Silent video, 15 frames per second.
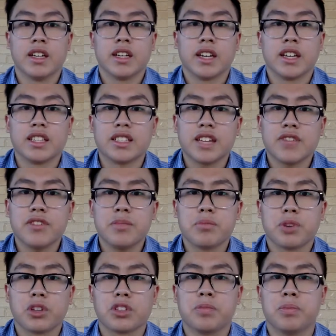In Stephen
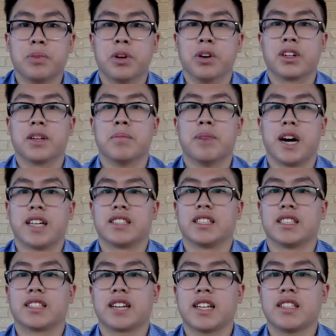Braun's book, Buzz, The
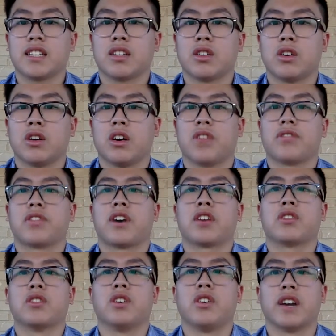Science and Law of
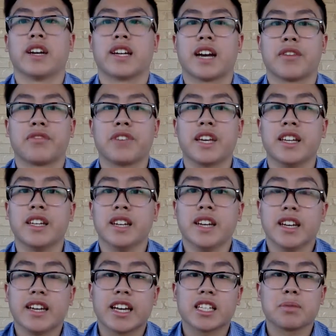Alcohol and Caffeine,
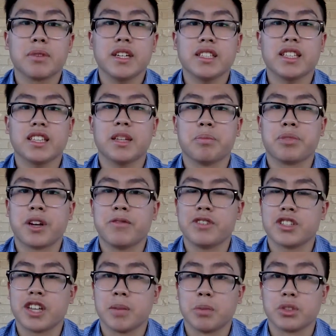he explains that the brain
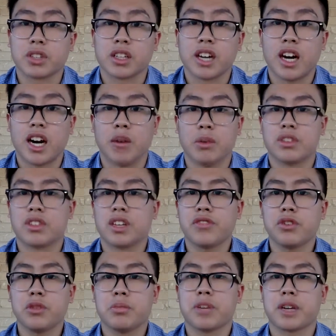resembles a car with
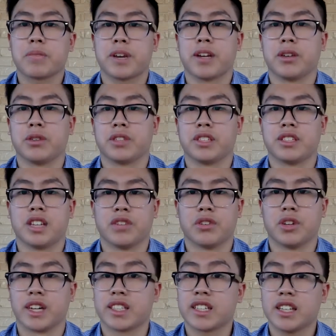several brake pedals and
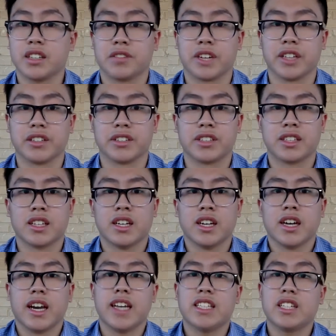several accelerators.
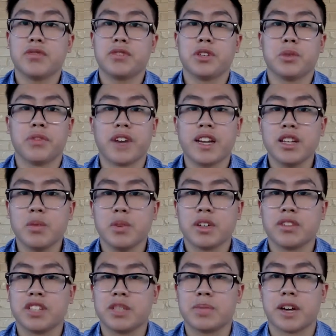Interfere with any one
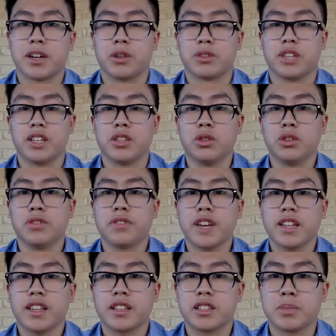of these pedals and you will
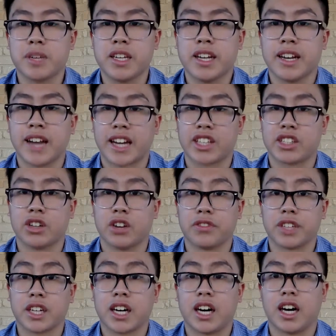affect the speed and action of
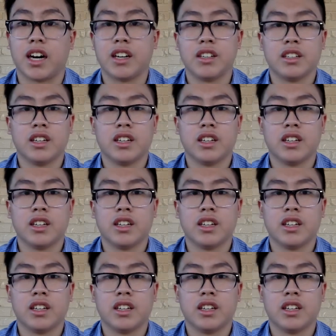the car.